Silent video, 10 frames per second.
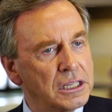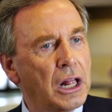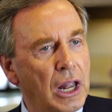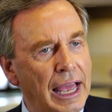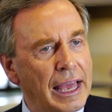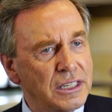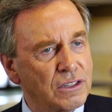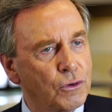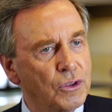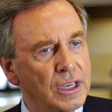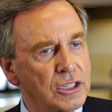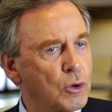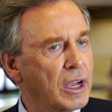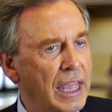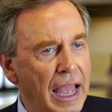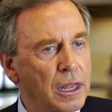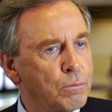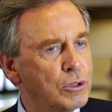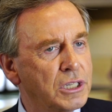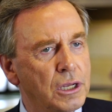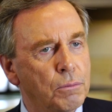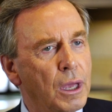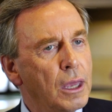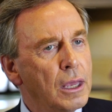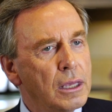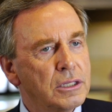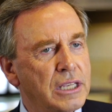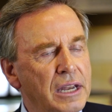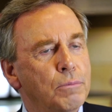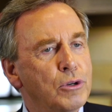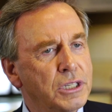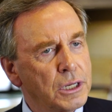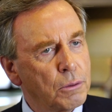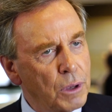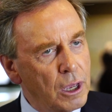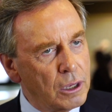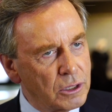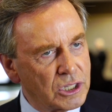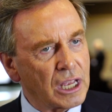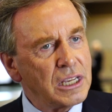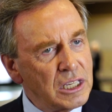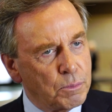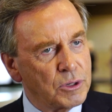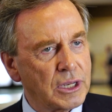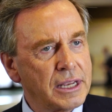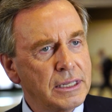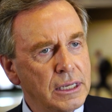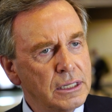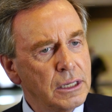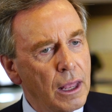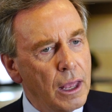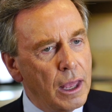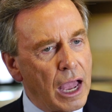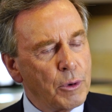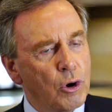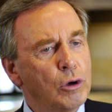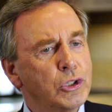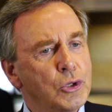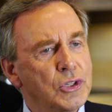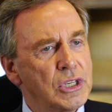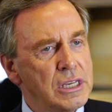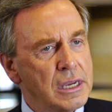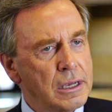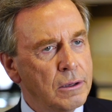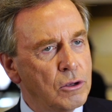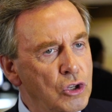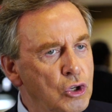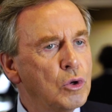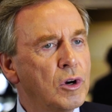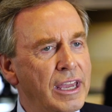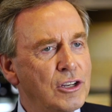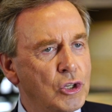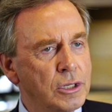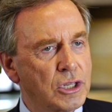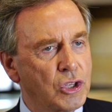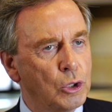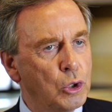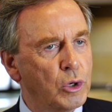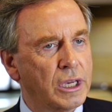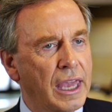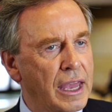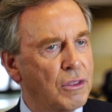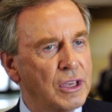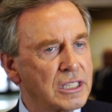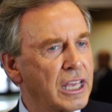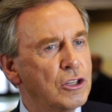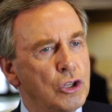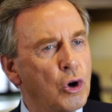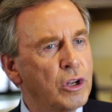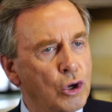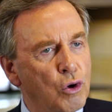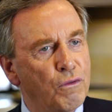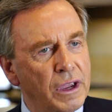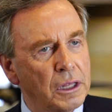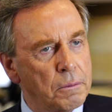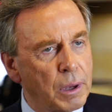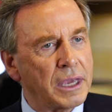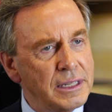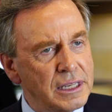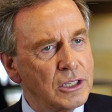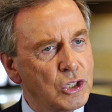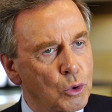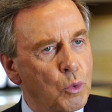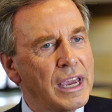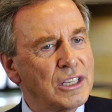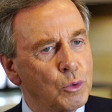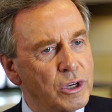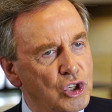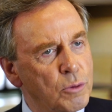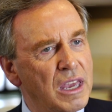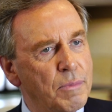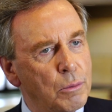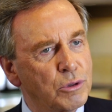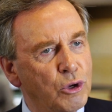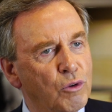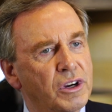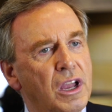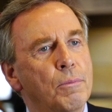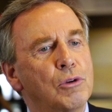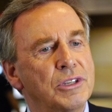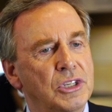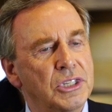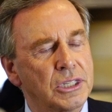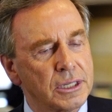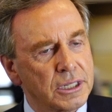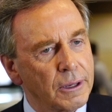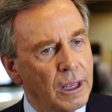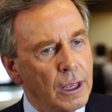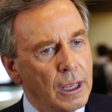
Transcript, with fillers: in class for, I think, so a calibrutinib, zanubrutinib studies presented. And we're also seeing newer agents that look at things like non-covalent binding, so ways in which you might be able to overcome the resistance.